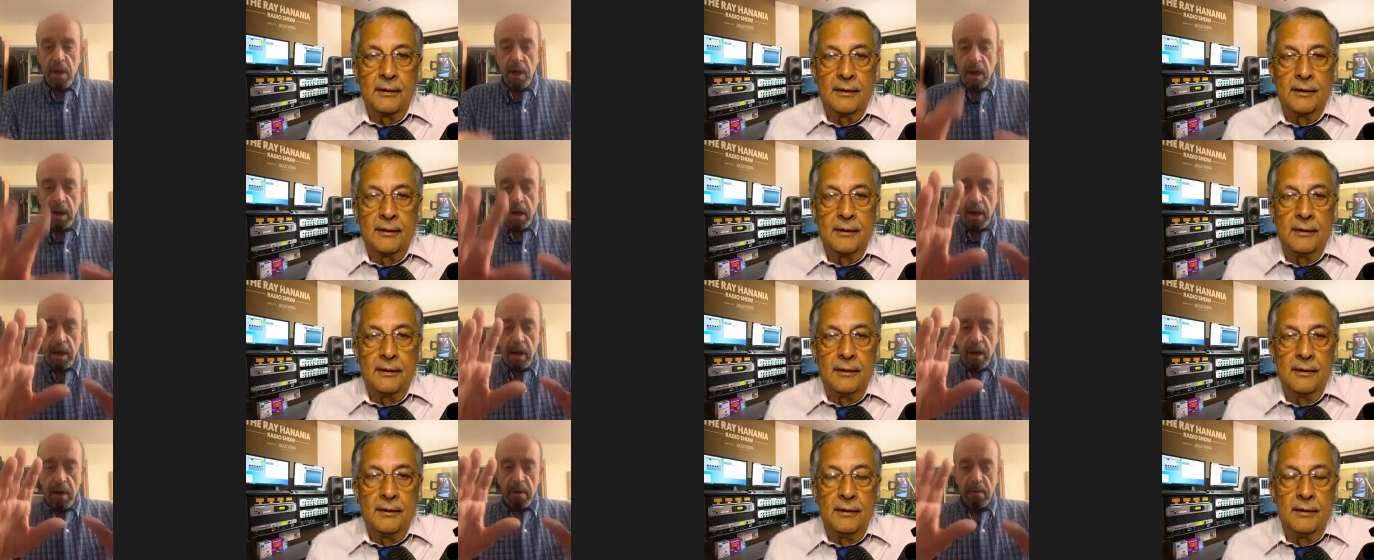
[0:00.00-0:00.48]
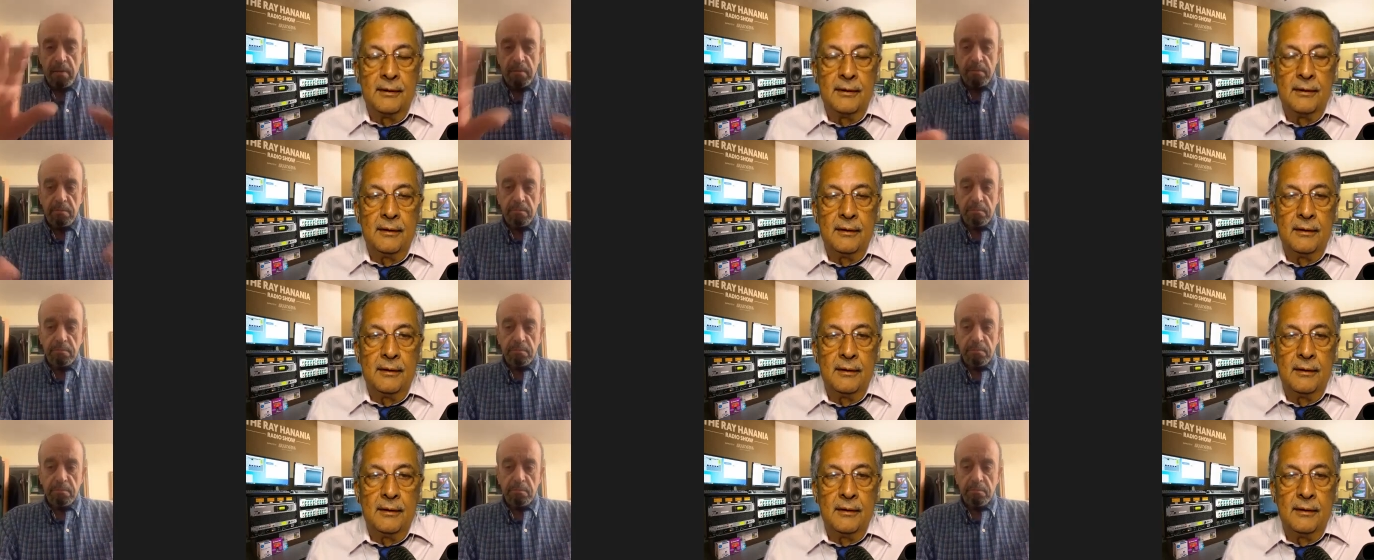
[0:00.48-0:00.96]
Speaker 1: Um,
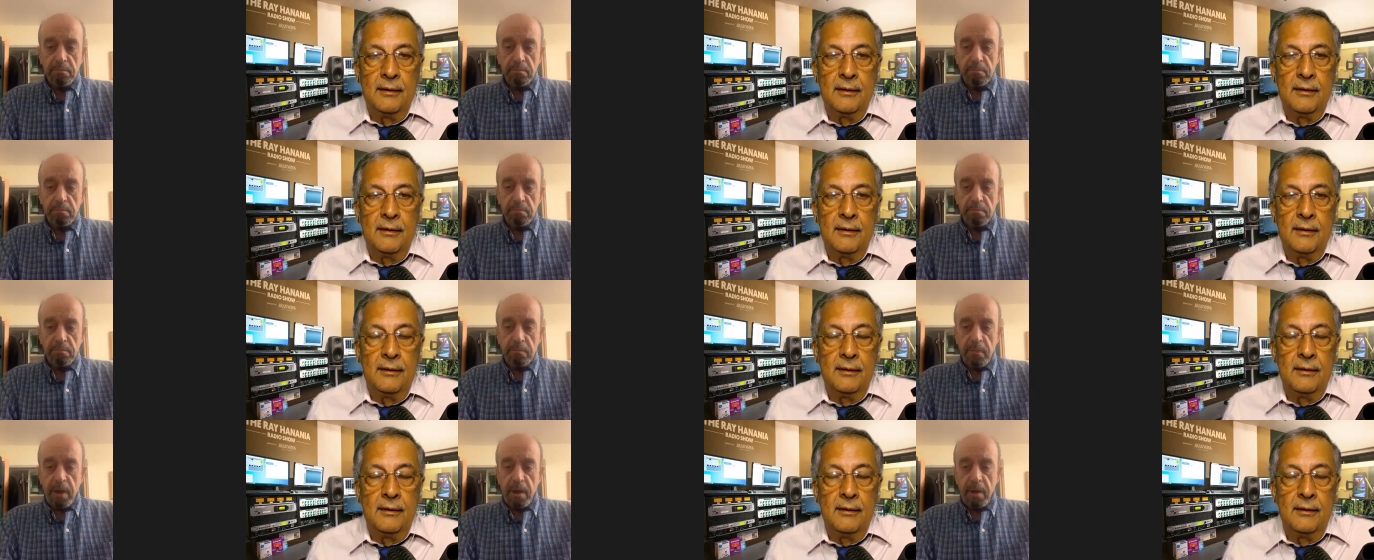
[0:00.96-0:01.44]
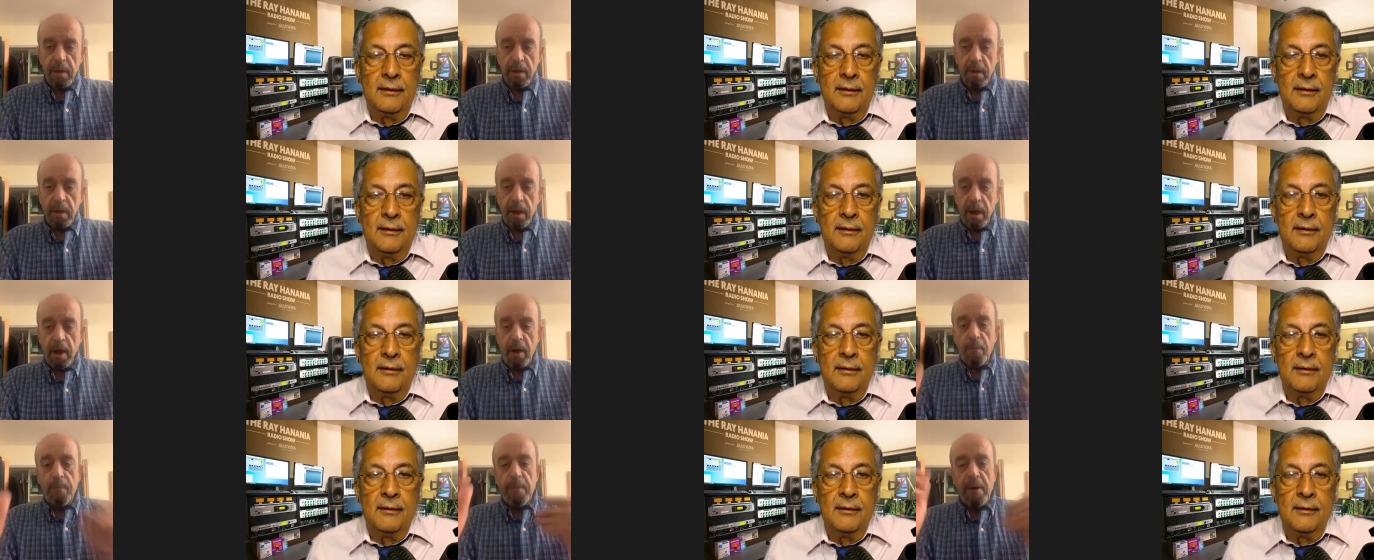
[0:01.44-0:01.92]

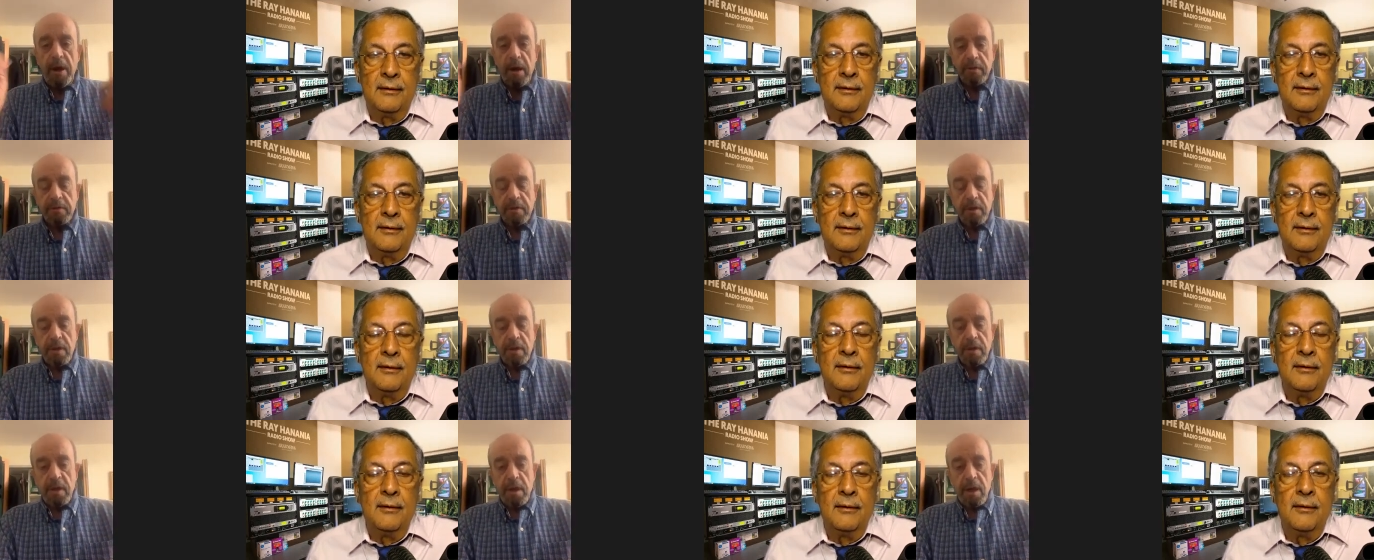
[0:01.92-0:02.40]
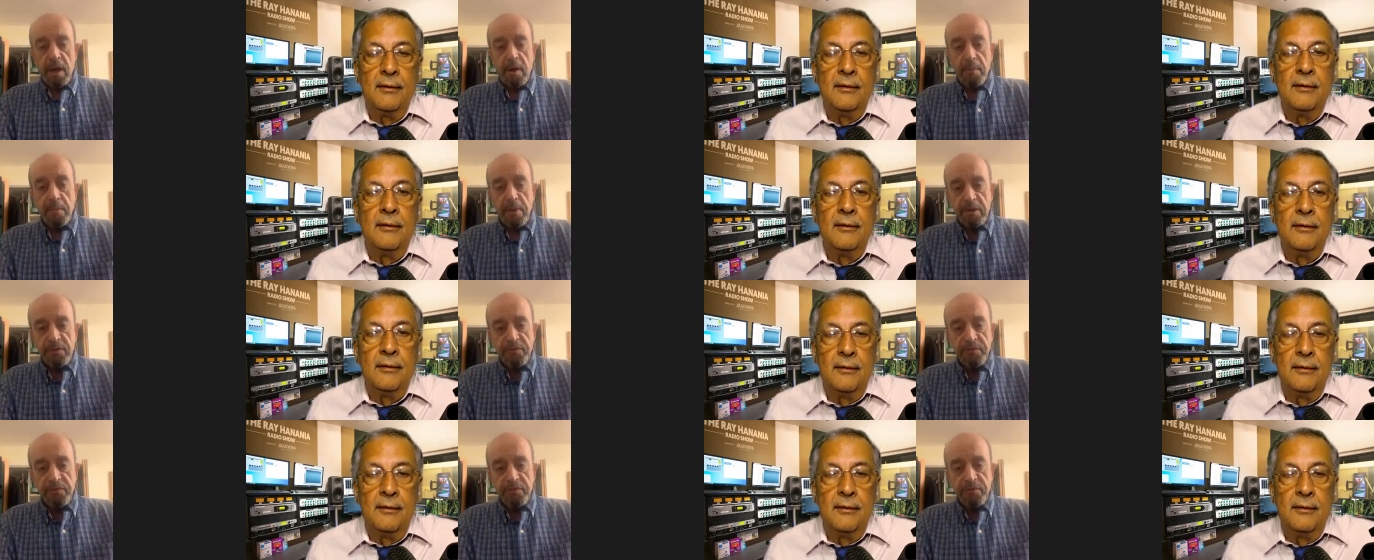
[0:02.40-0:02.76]
how about an Arab